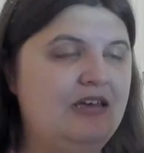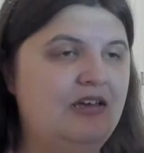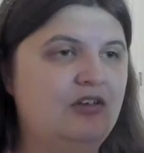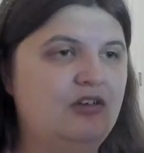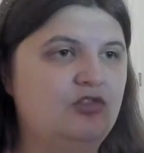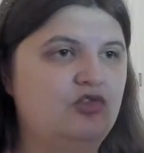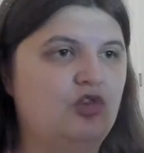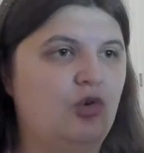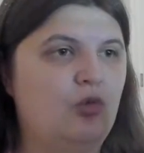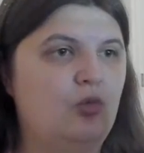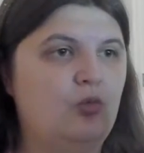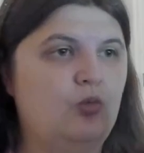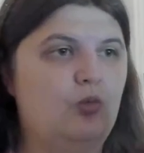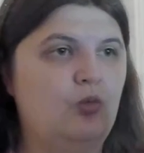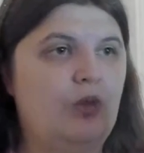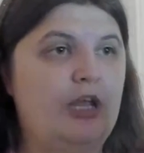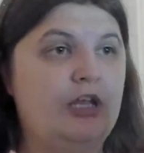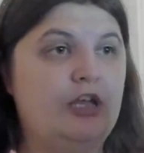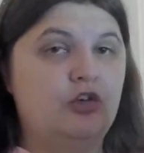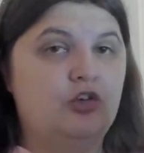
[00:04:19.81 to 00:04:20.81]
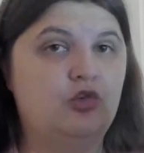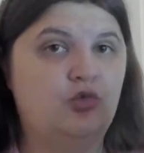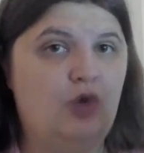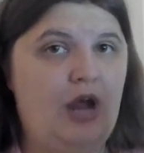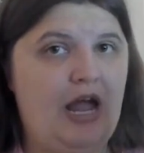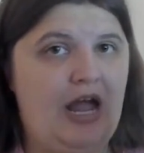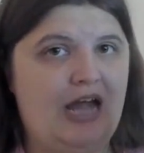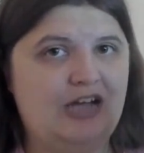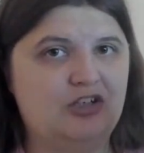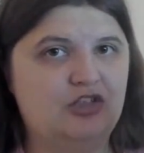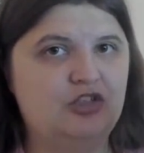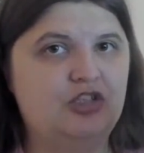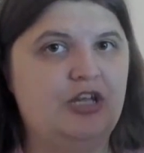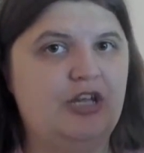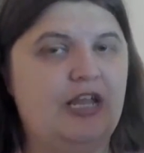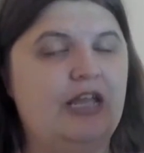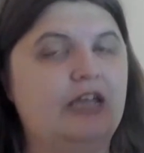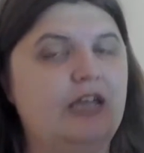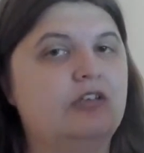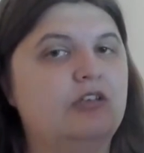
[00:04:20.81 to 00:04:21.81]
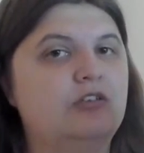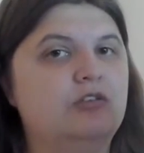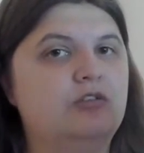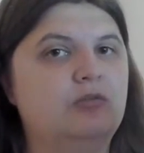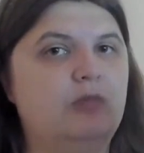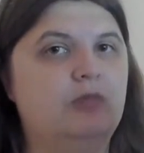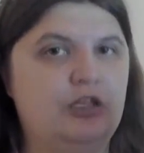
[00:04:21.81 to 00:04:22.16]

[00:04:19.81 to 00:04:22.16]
So it crashed and